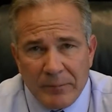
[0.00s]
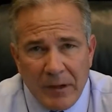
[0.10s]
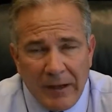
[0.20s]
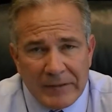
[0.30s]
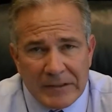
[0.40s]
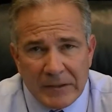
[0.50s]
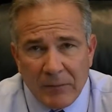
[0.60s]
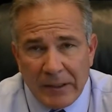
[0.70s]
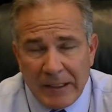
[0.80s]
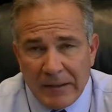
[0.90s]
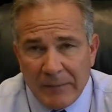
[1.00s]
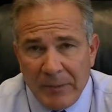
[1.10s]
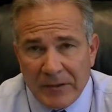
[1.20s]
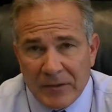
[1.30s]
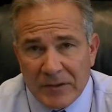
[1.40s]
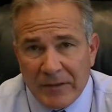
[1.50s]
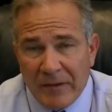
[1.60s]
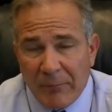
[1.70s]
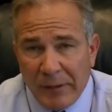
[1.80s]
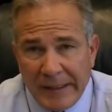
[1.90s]
Obviously you want to get pictures of
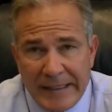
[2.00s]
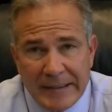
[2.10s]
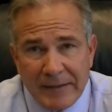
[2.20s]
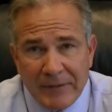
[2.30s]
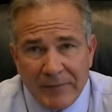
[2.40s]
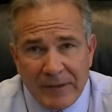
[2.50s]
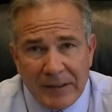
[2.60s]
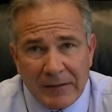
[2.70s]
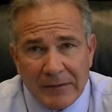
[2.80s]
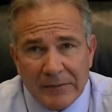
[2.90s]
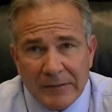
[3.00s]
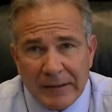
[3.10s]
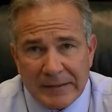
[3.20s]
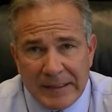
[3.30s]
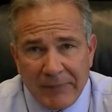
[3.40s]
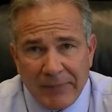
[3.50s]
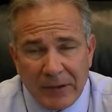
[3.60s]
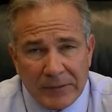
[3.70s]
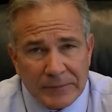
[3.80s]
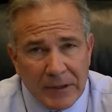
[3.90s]
the plate of the vehicle that's at
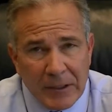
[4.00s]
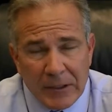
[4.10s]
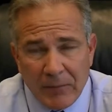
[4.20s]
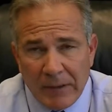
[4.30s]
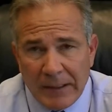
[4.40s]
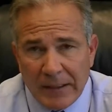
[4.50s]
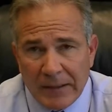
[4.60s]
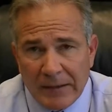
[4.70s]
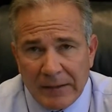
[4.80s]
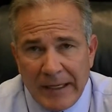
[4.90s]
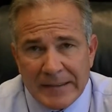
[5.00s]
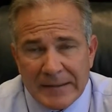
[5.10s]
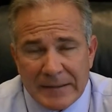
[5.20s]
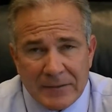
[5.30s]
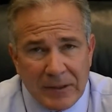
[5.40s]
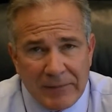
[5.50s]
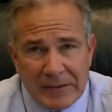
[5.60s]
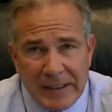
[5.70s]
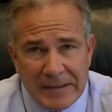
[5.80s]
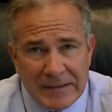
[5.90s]
fault. You want to get the
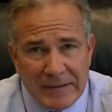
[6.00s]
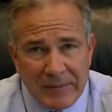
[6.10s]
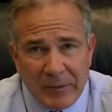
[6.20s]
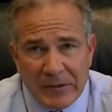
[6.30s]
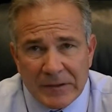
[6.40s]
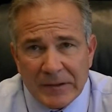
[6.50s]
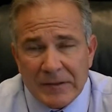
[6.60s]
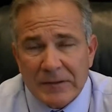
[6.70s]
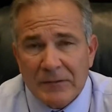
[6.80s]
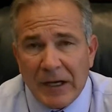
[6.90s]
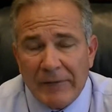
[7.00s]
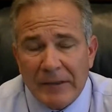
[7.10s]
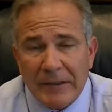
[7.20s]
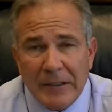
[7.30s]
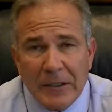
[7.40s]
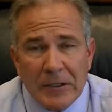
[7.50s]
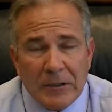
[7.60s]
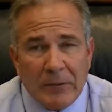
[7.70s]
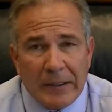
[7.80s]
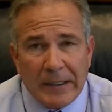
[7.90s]
driver's license of the person that's driving.
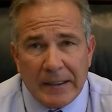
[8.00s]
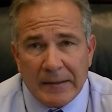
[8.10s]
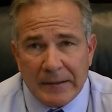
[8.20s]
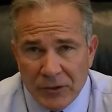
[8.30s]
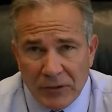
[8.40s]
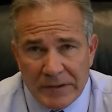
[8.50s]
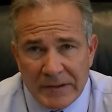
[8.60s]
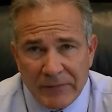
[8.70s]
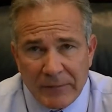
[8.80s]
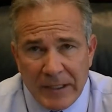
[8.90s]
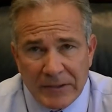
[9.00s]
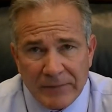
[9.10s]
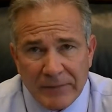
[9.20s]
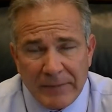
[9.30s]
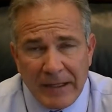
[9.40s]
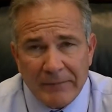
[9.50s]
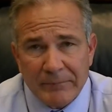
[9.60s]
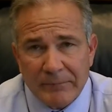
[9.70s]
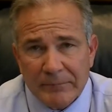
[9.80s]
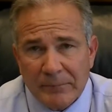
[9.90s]
You want to get the insurance information from
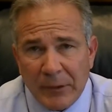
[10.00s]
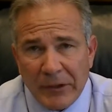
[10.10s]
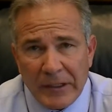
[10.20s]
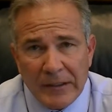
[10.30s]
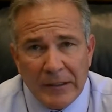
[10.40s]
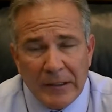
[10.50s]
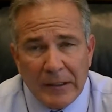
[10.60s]
that party,